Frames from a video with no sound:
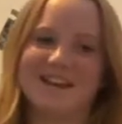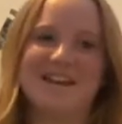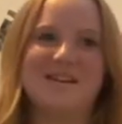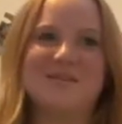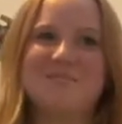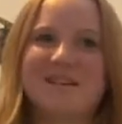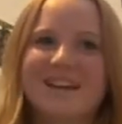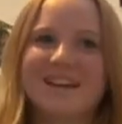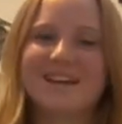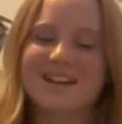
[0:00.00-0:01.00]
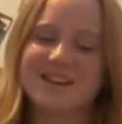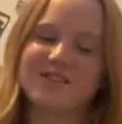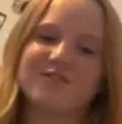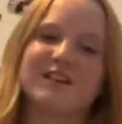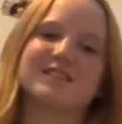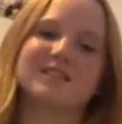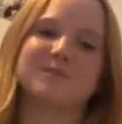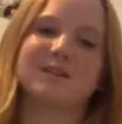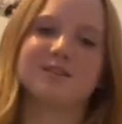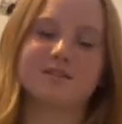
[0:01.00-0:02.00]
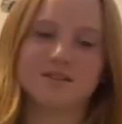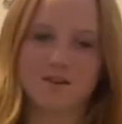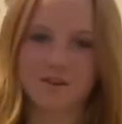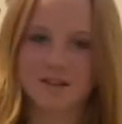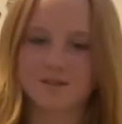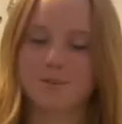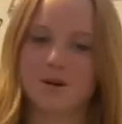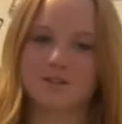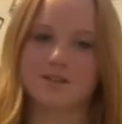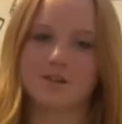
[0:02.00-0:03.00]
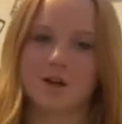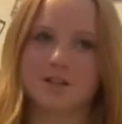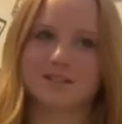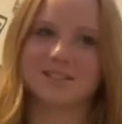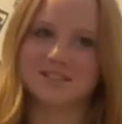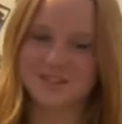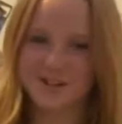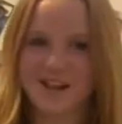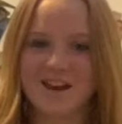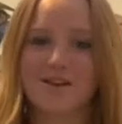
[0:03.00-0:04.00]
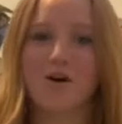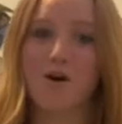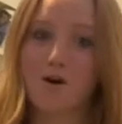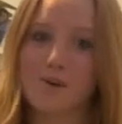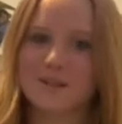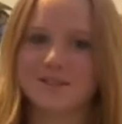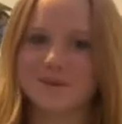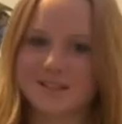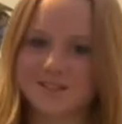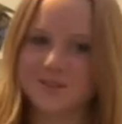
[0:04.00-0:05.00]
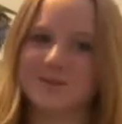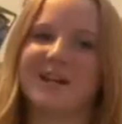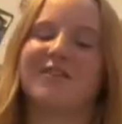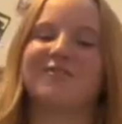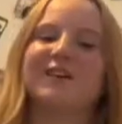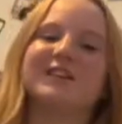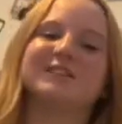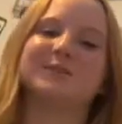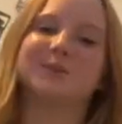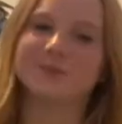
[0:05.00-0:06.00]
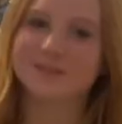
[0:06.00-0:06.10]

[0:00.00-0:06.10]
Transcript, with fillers: in. He invests me as a person, not just a student, and he always makes sure we have fun at school.